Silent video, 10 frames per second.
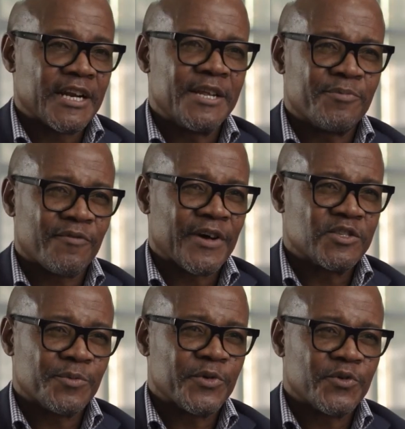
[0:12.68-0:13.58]
really
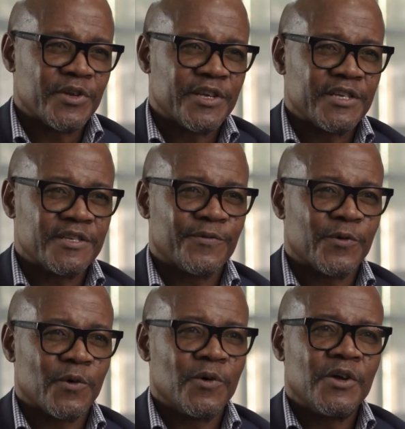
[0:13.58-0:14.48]
provides opportunities
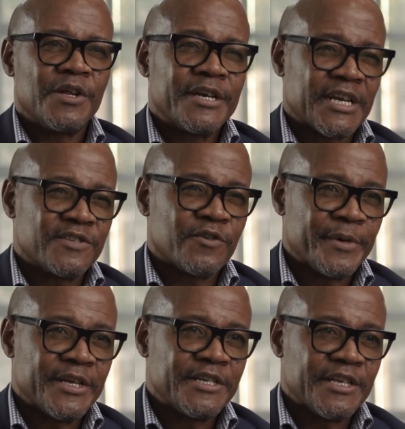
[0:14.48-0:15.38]
for
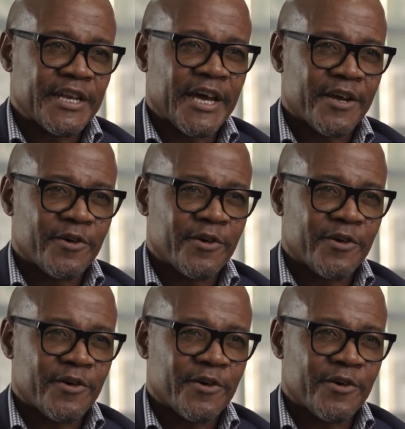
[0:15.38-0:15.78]
transformation in our